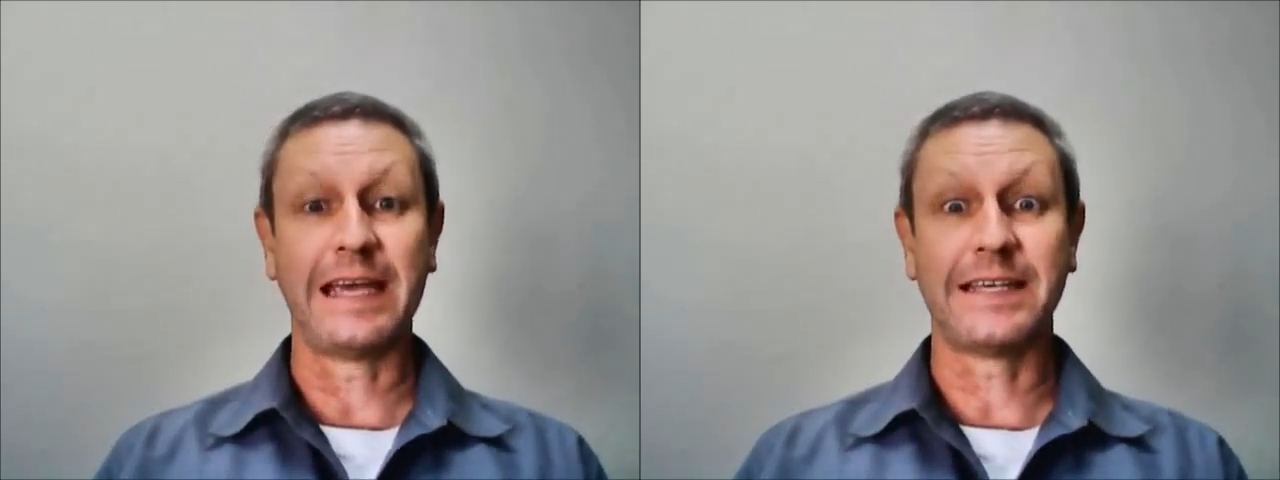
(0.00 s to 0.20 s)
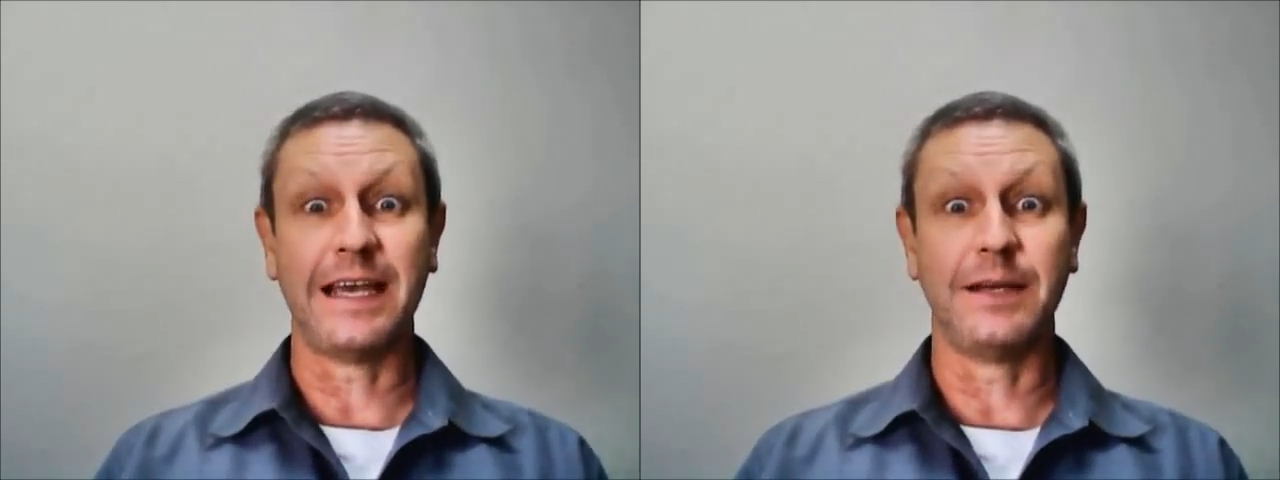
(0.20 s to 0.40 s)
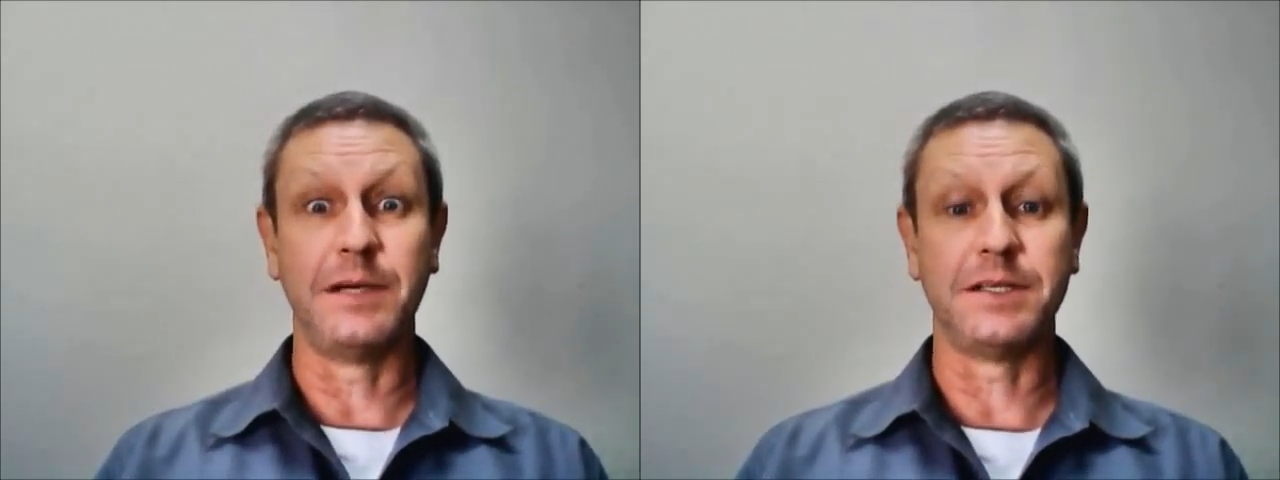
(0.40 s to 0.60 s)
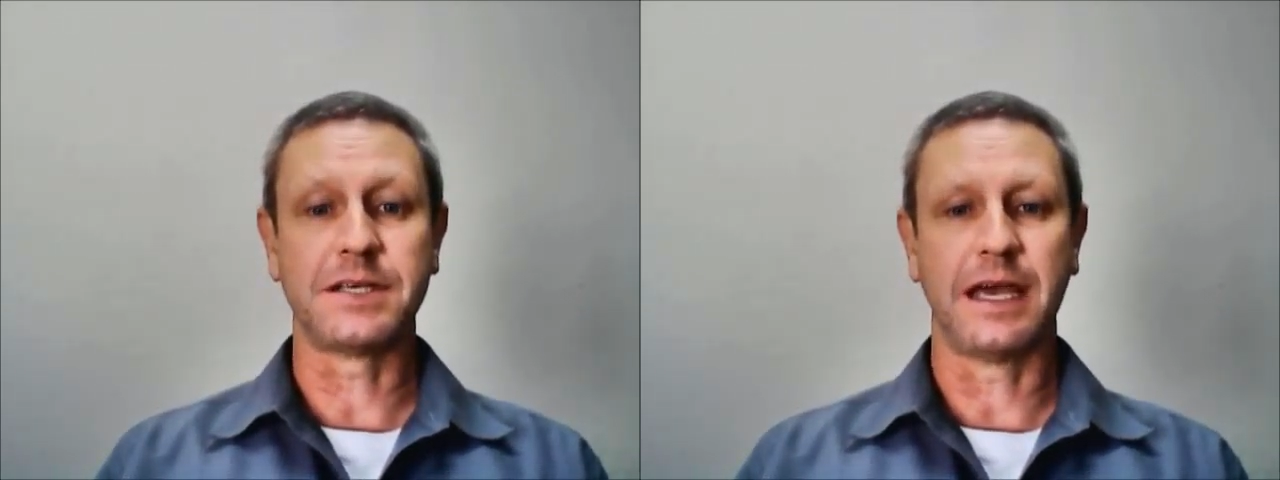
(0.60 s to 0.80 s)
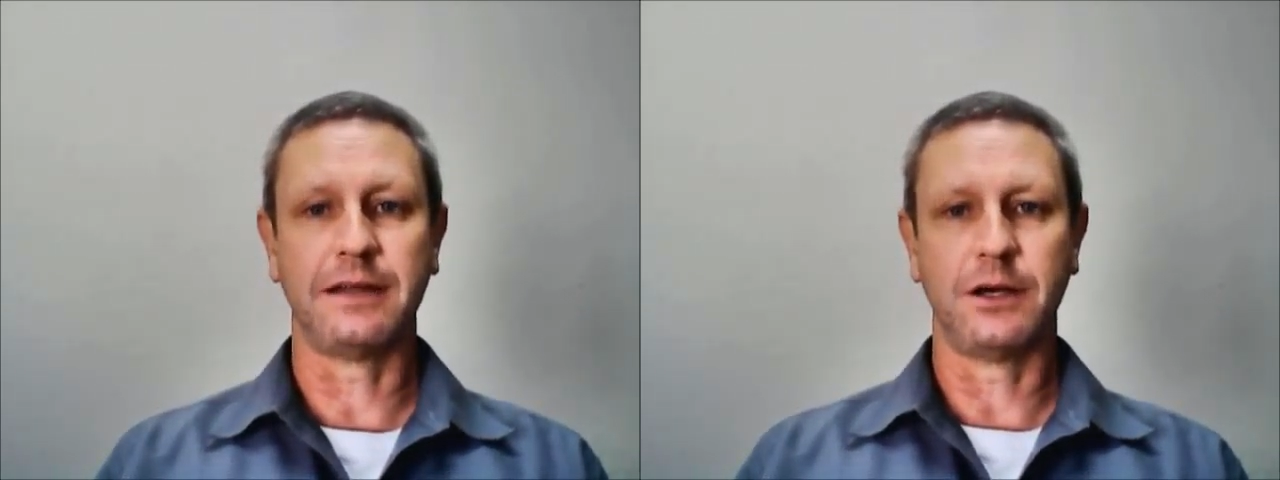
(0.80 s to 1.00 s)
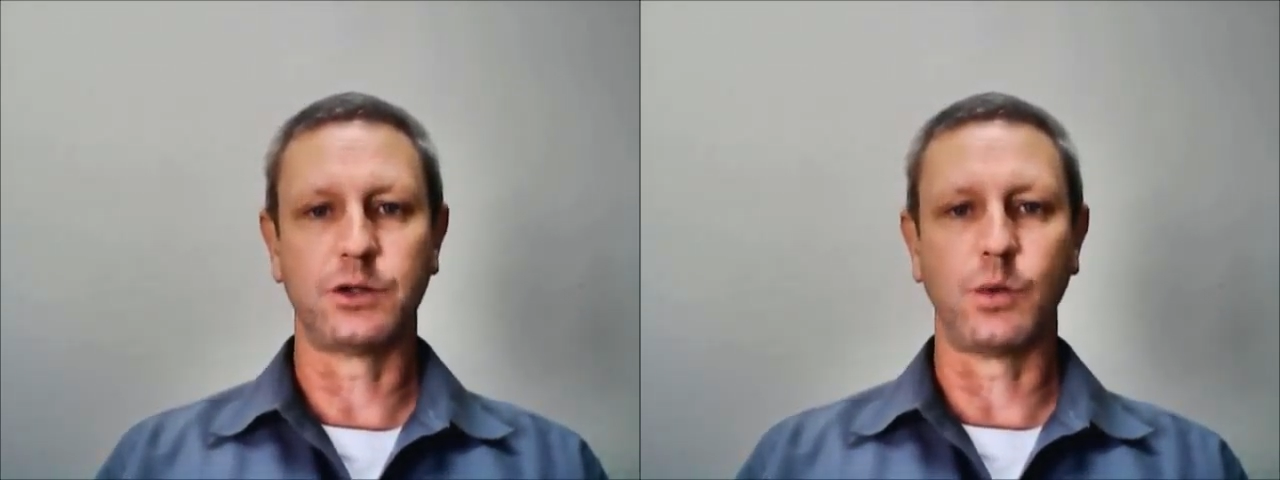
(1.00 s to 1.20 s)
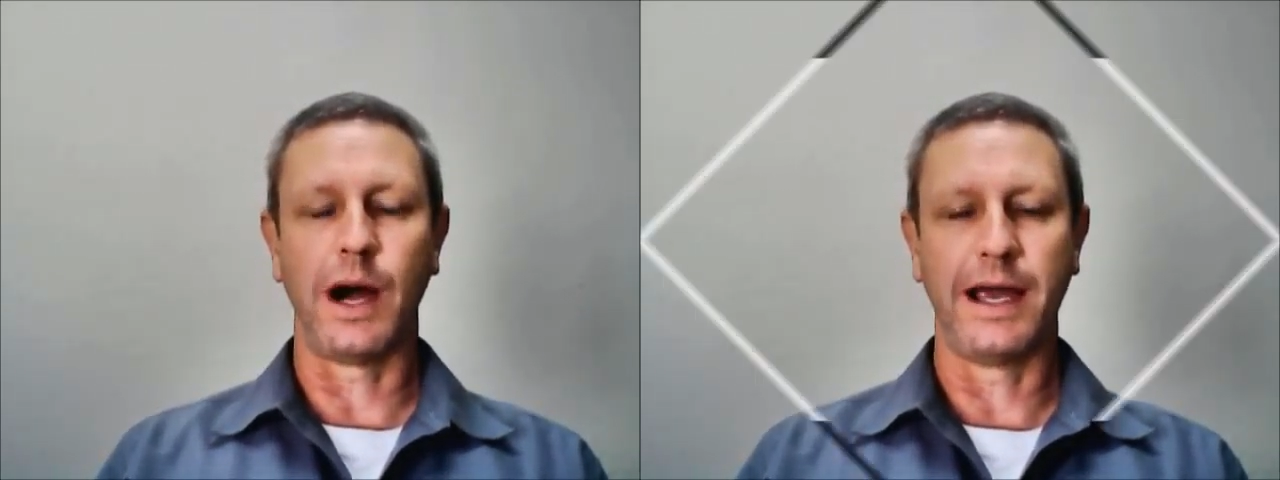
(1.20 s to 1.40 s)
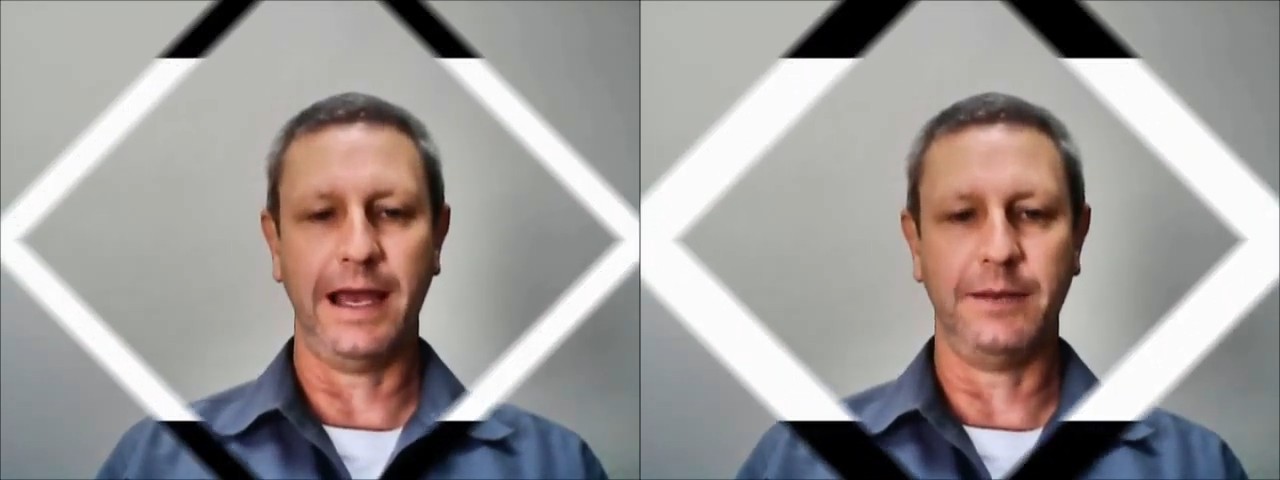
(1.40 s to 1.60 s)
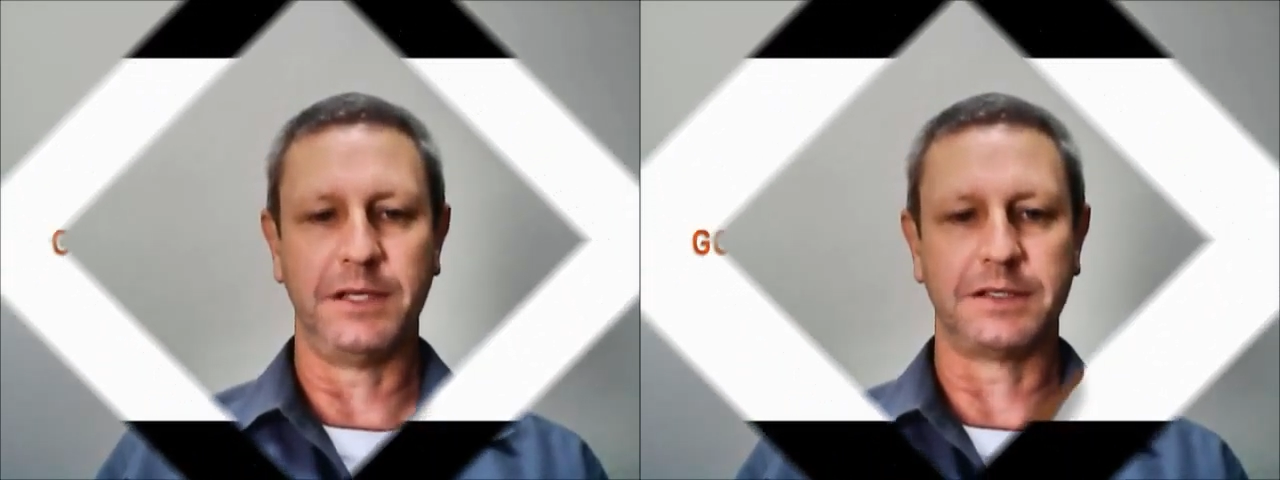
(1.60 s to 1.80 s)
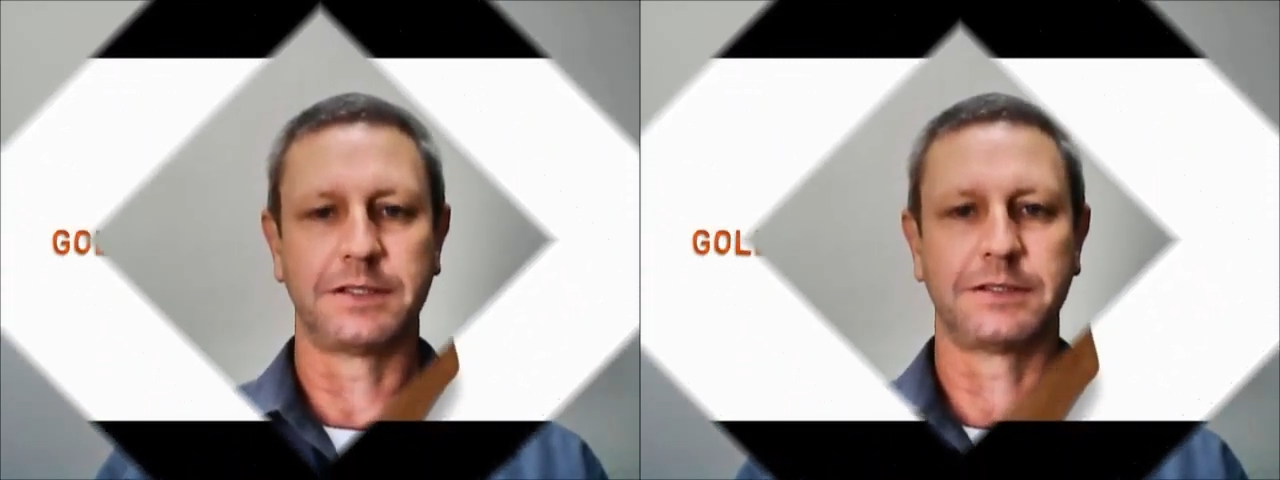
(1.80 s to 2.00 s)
x elements and those y elements.